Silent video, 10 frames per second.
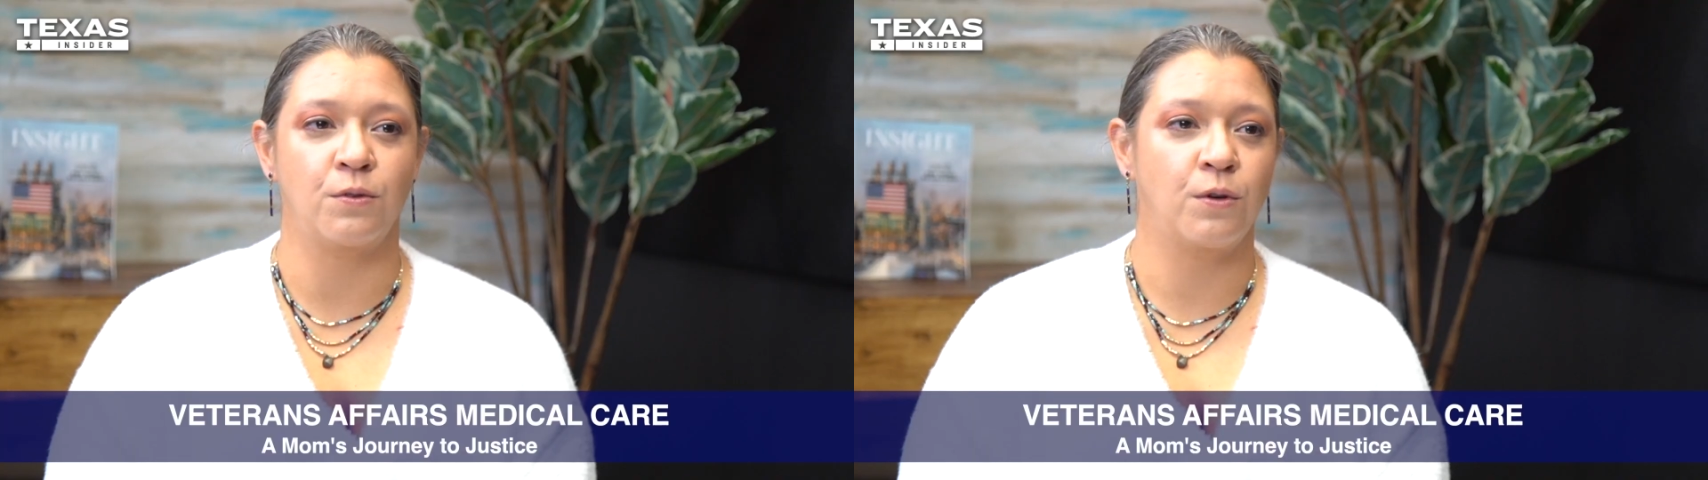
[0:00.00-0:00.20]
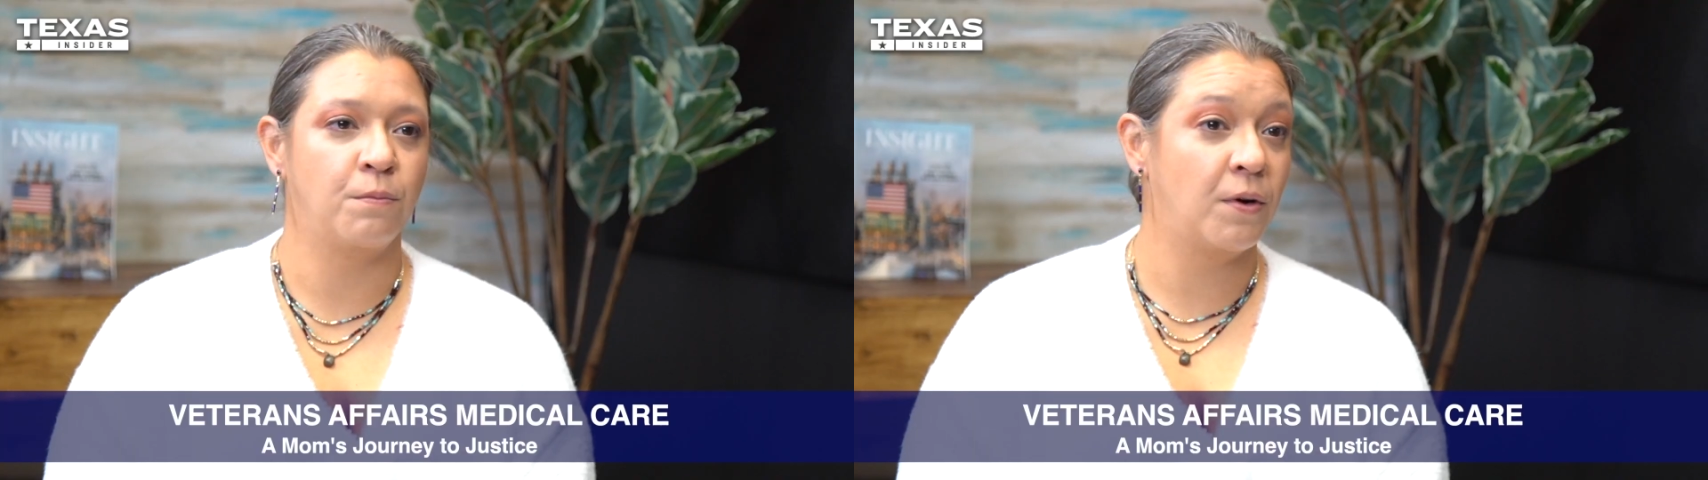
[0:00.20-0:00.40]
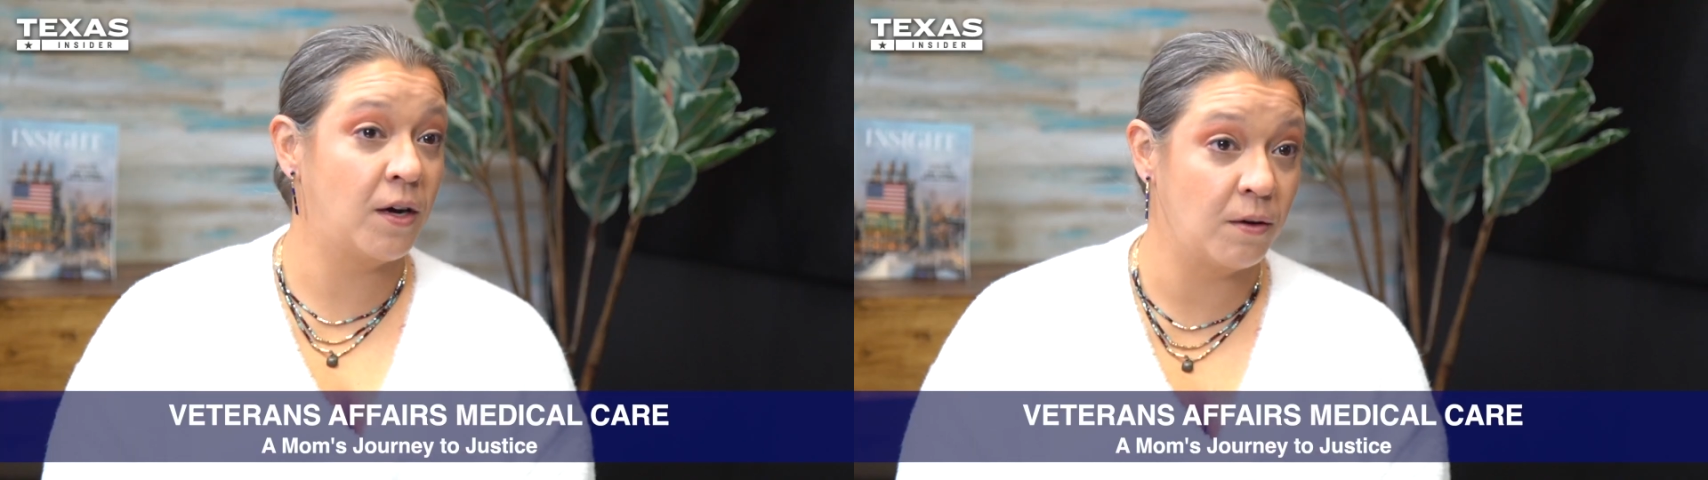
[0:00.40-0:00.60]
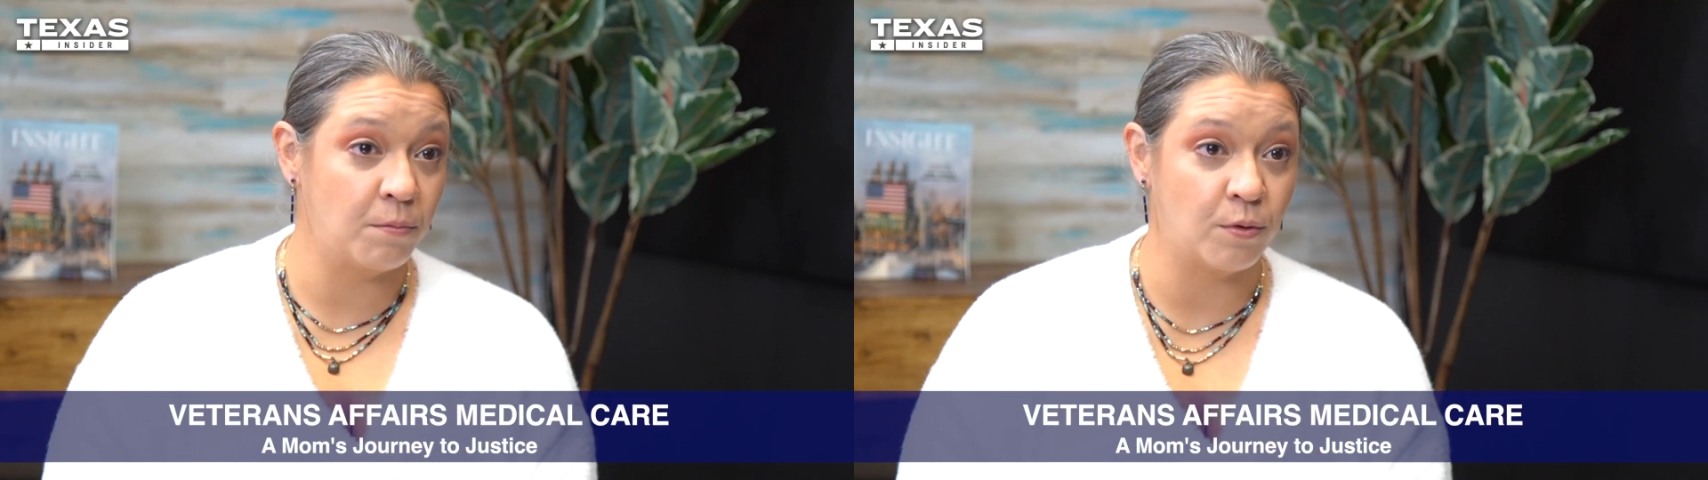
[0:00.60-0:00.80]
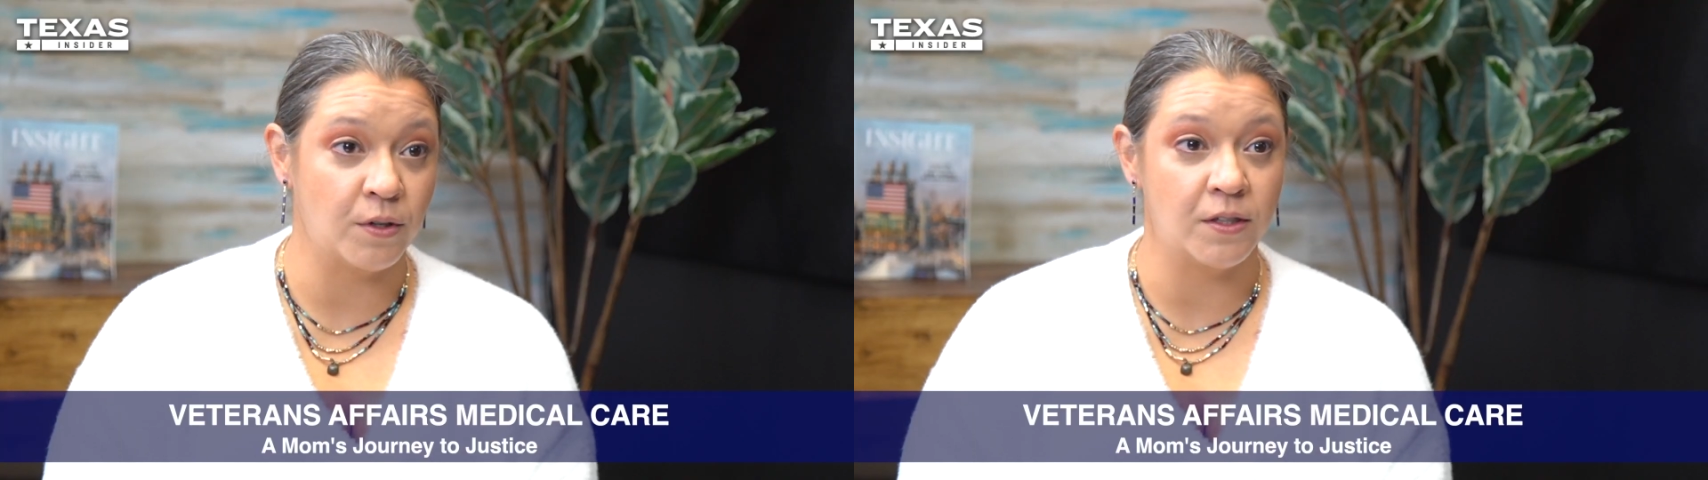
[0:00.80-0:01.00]
or Proud
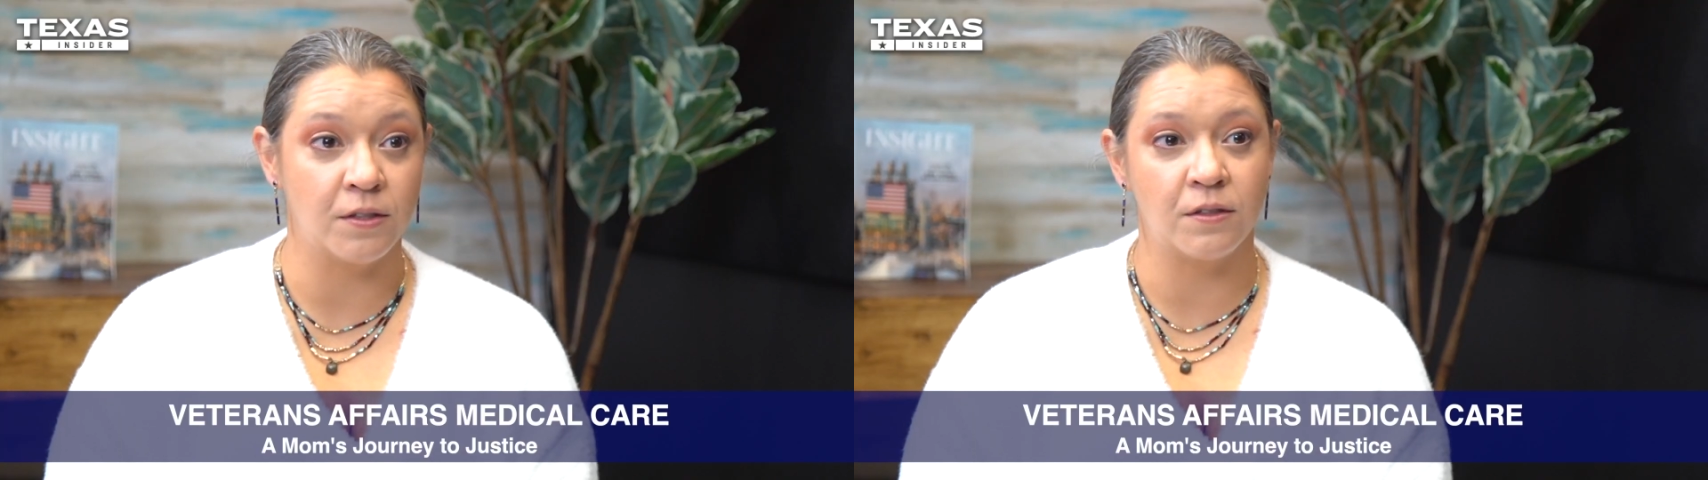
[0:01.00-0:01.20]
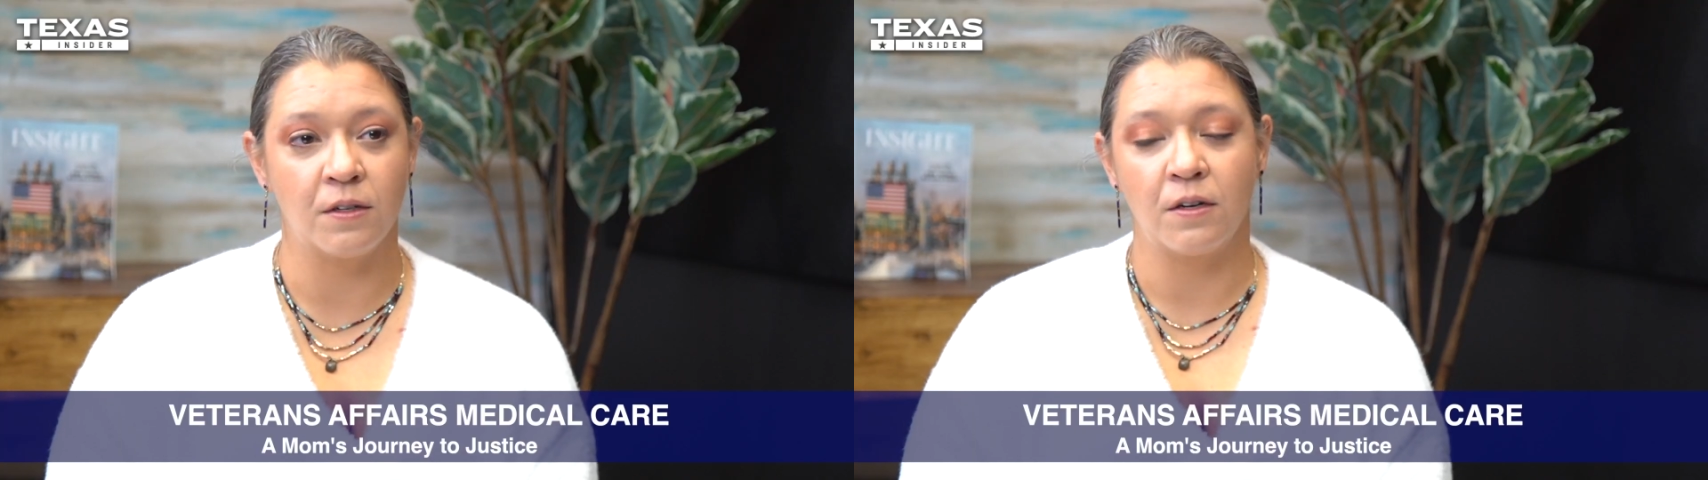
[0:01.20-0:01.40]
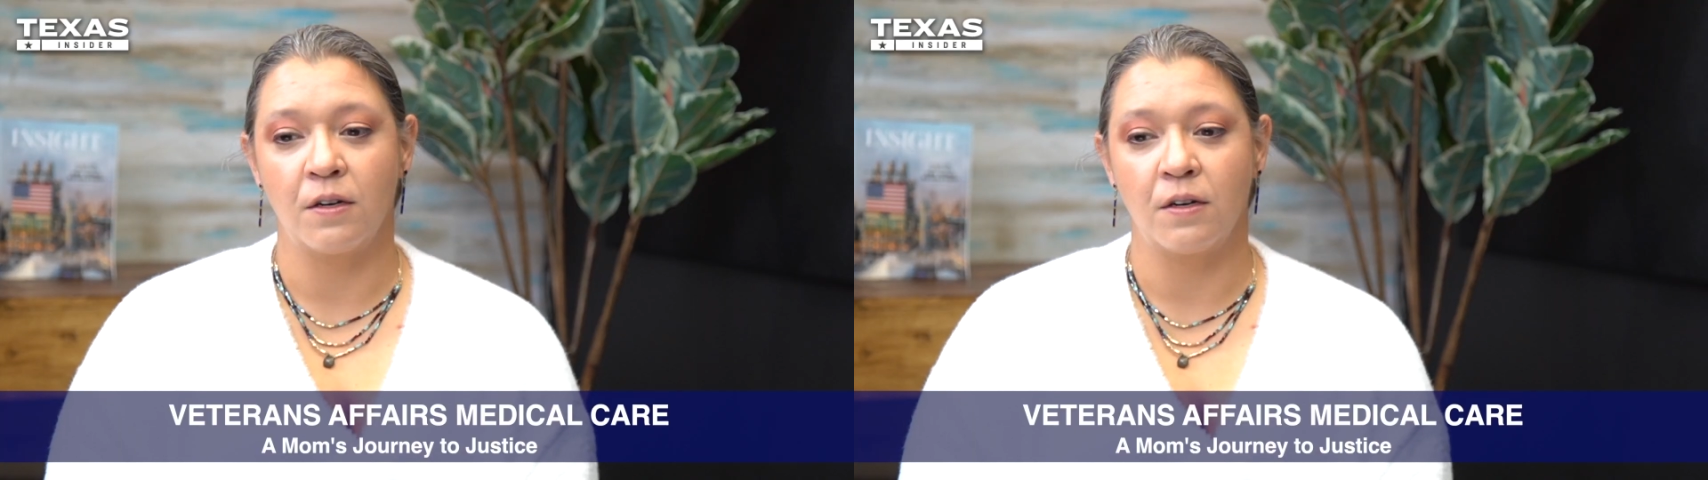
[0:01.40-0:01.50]
Boys.